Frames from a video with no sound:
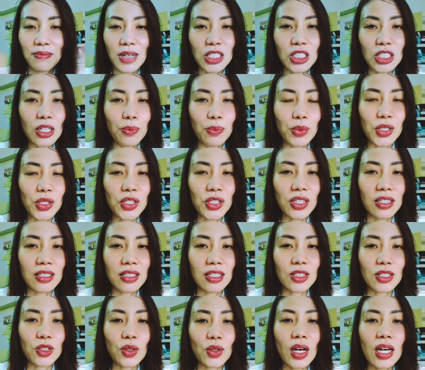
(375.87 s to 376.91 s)
So I
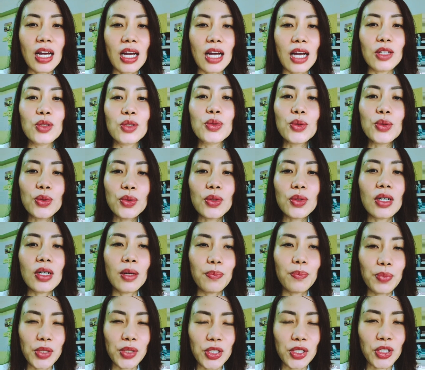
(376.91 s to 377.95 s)
do appreciate you
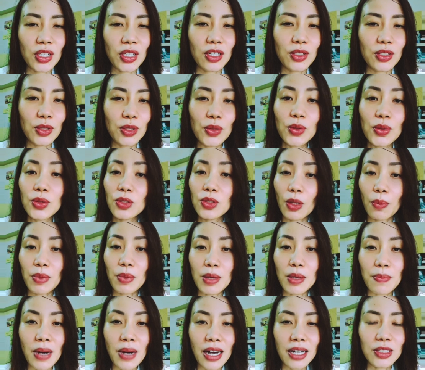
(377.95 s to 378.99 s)
stopping by to watch my
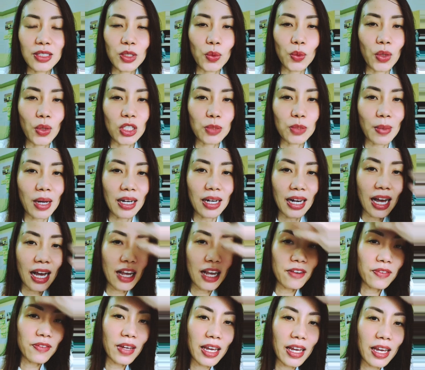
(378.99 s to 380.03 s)
live, and
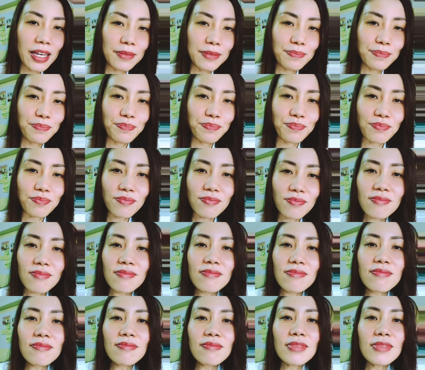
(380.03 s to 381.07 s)

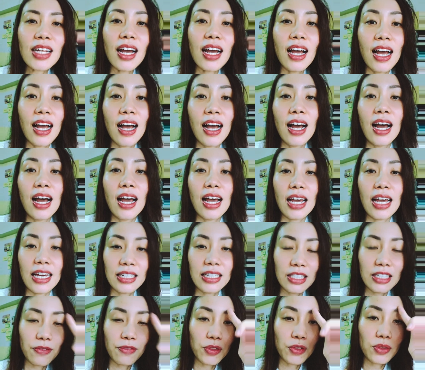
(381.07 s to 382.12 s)
if you do need
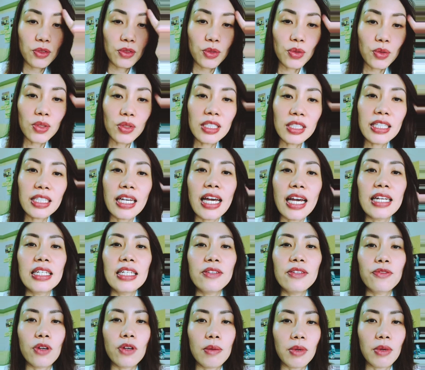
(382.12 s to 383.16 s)
any form of
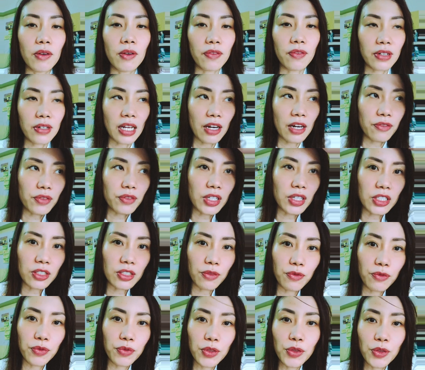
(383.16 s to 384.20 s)
clarification, feel free
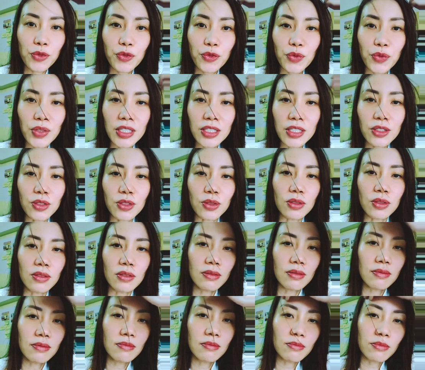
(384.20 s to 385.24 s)
to my
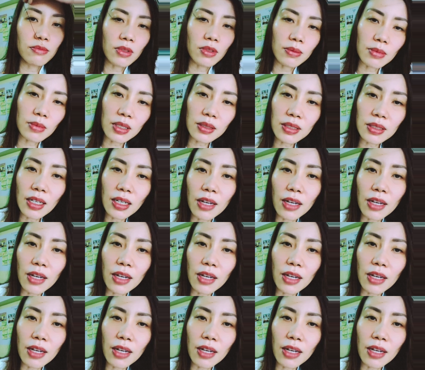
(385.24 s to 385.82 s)
head running around.